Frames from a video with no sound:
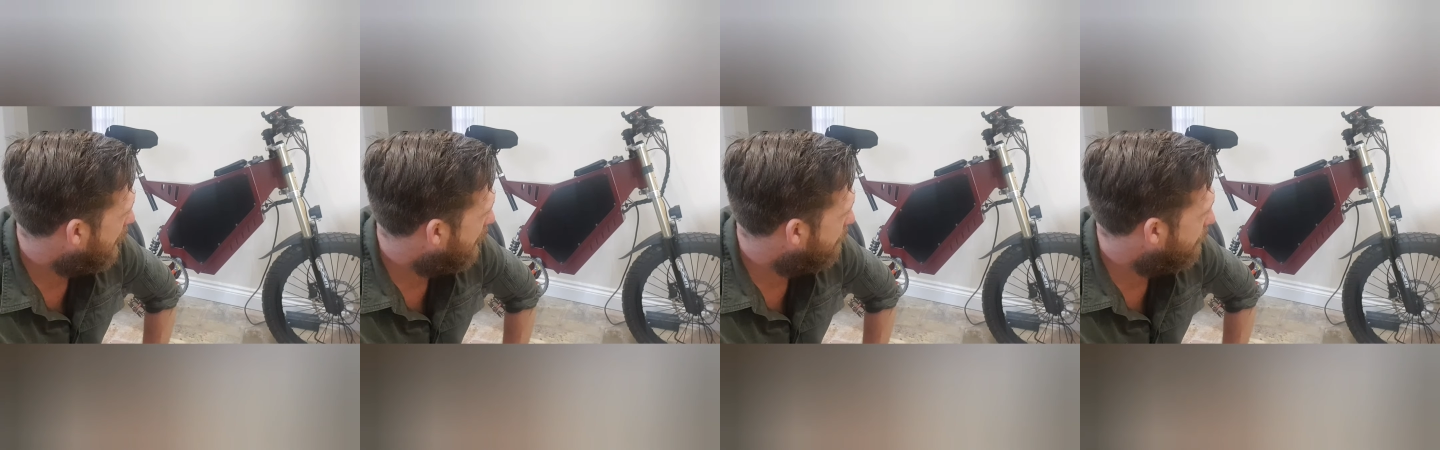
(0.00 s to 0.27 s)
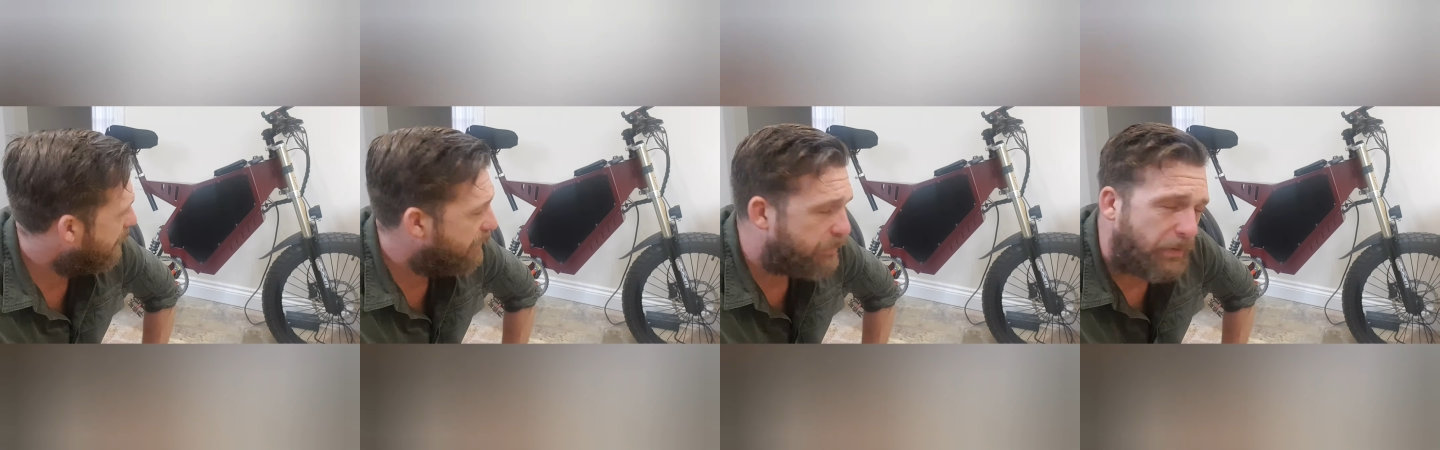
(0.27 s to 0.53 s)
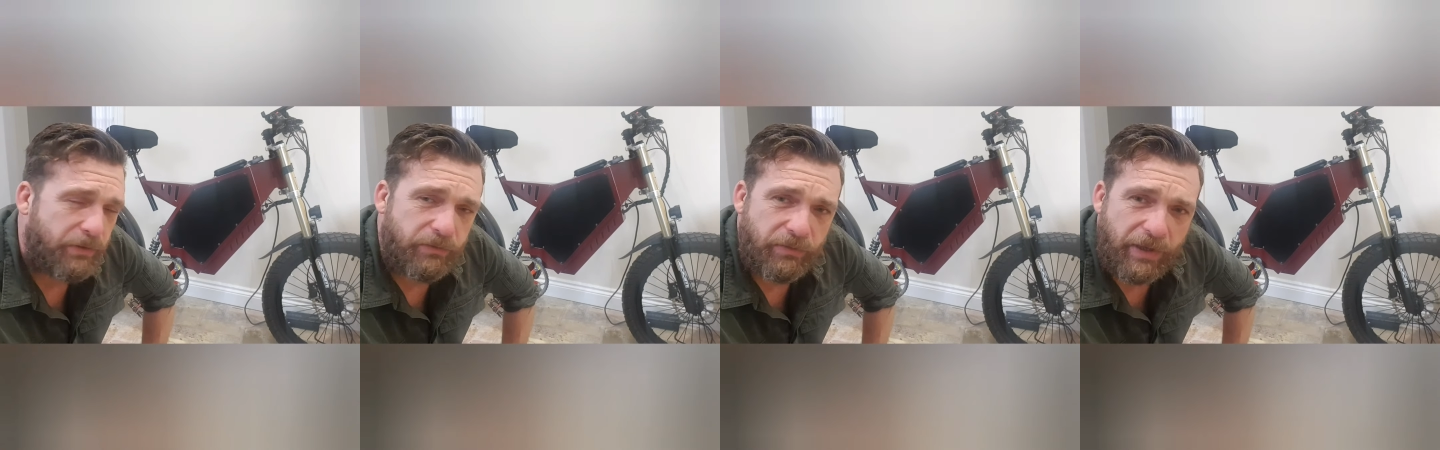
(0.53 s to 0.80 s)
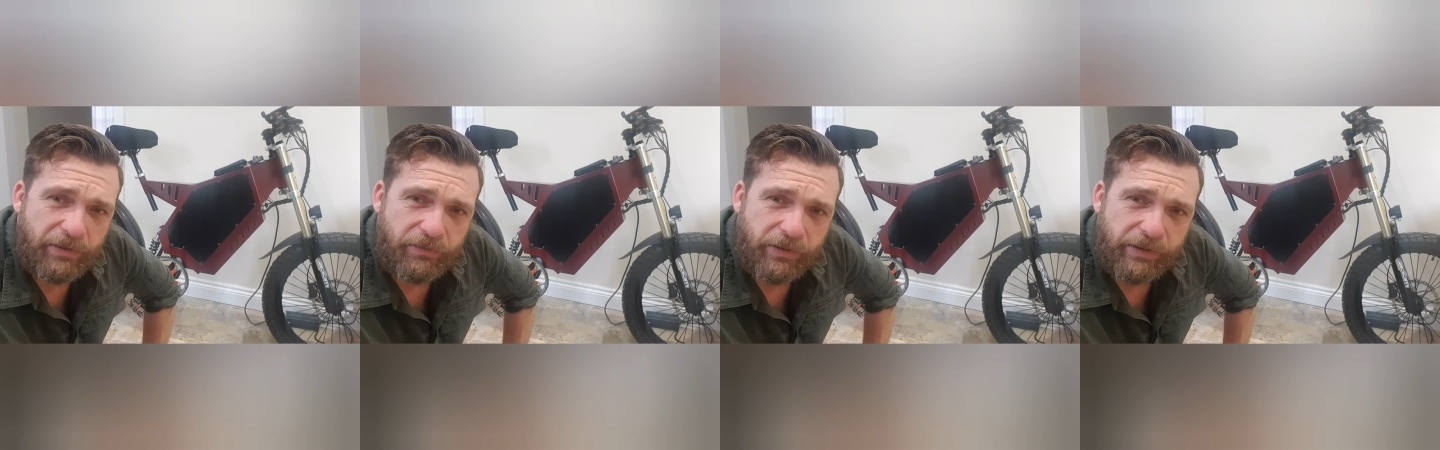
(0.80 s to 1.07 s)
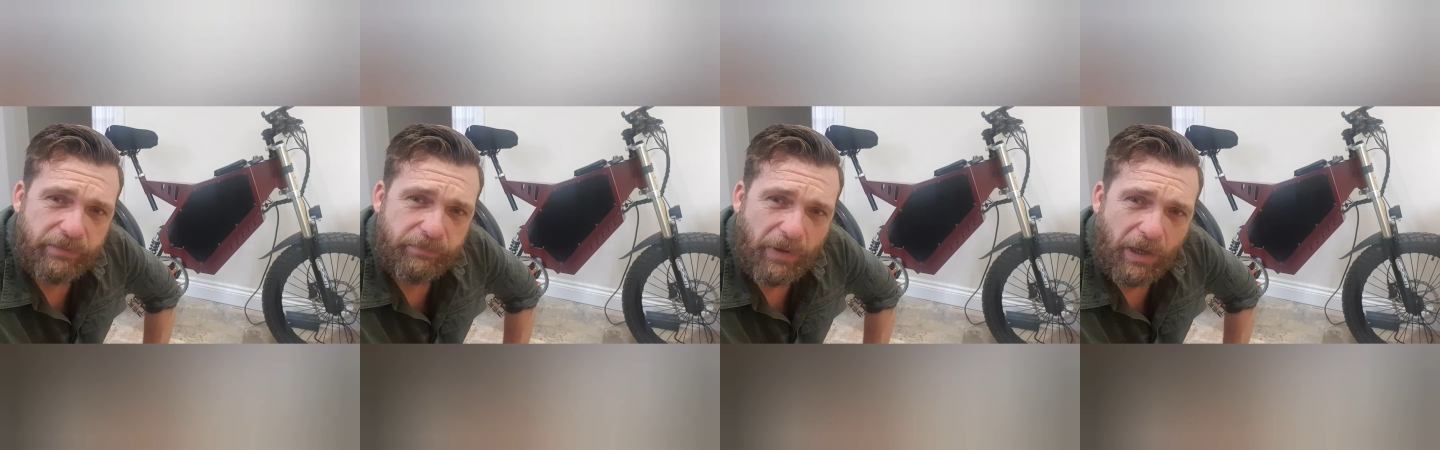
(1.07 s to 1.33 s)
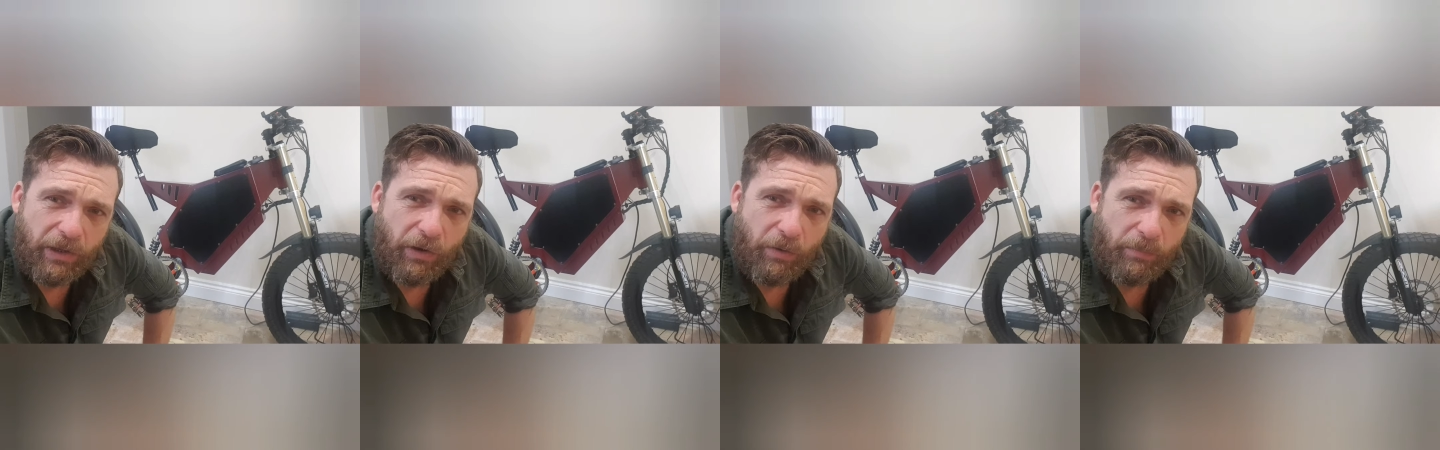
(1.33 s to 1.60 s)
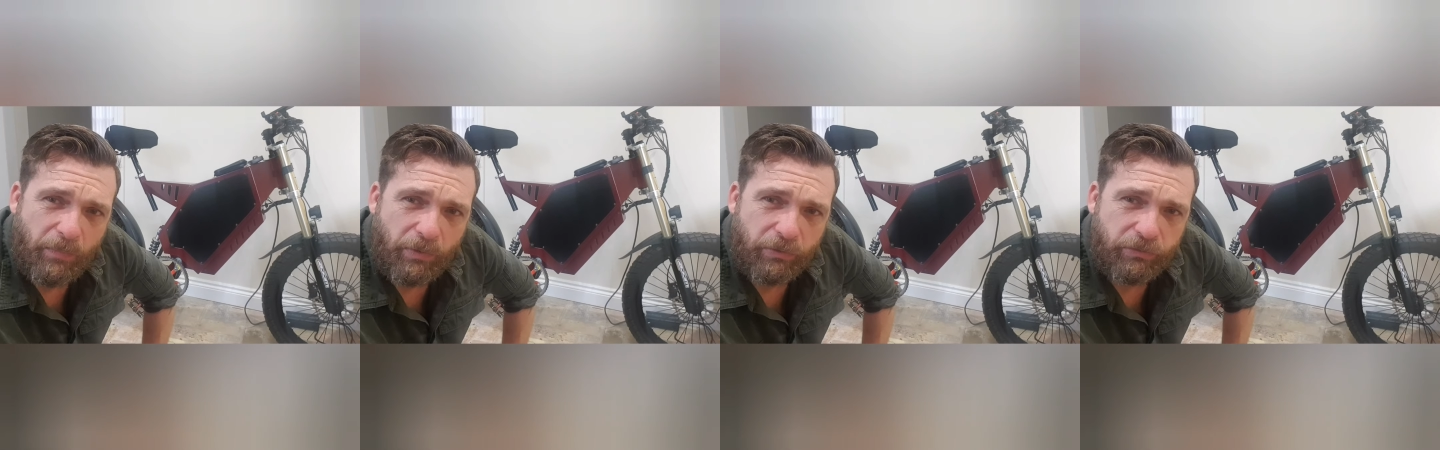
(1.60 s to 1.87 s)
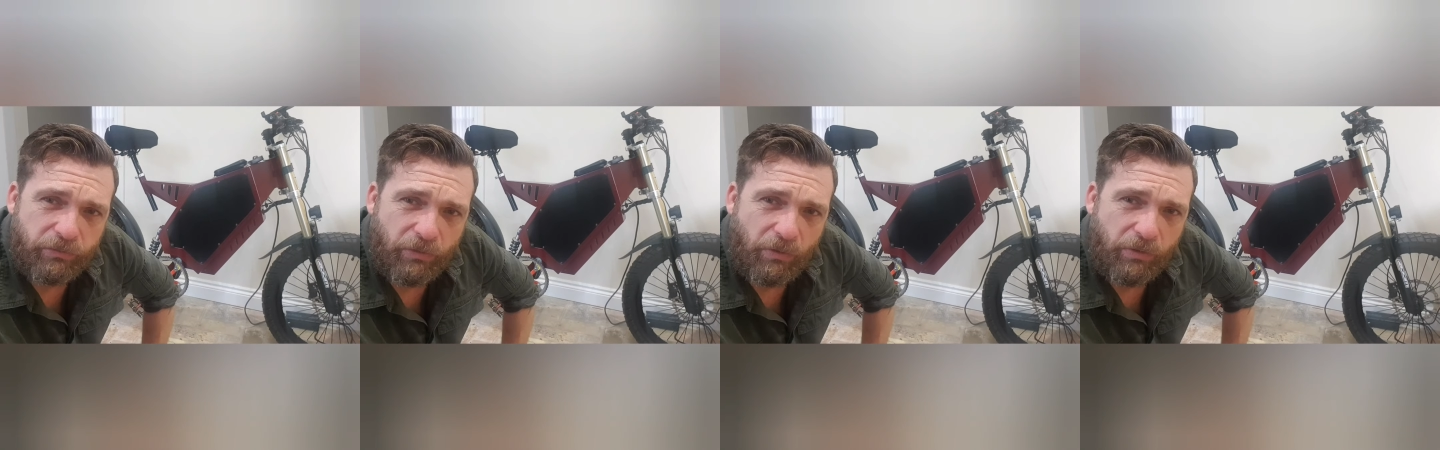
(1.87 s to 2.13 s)
and these ones are actually a lot more
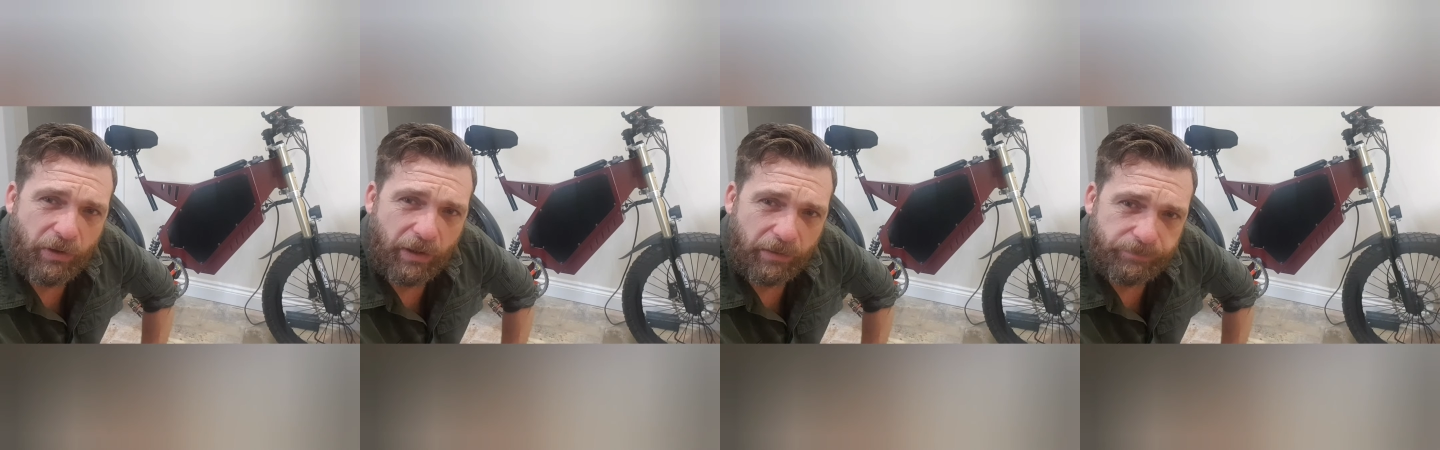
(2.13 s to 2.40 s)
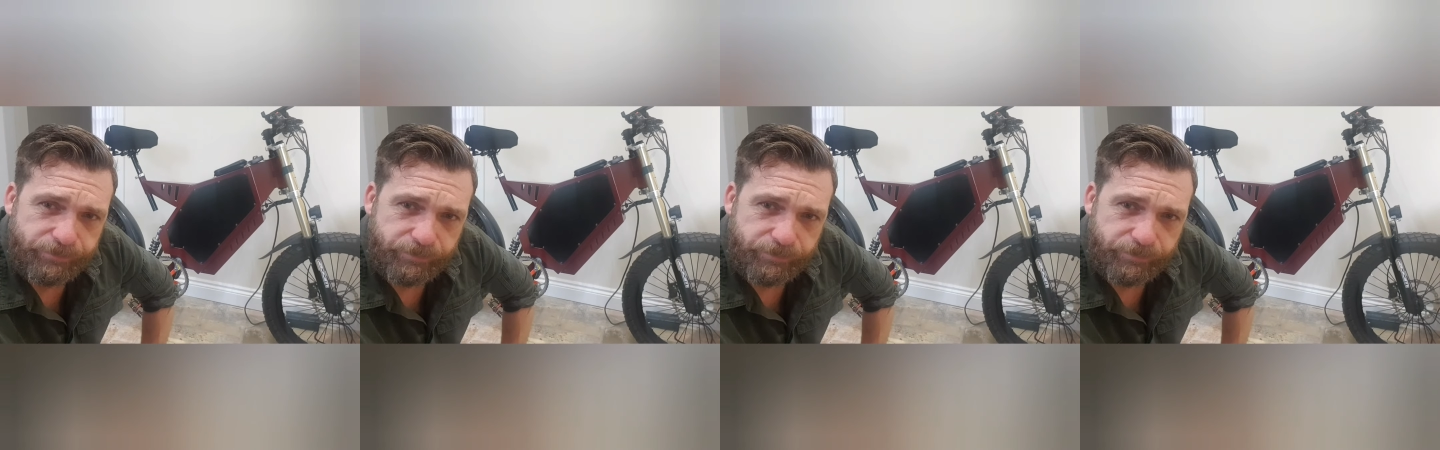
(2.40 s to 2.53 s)
stronger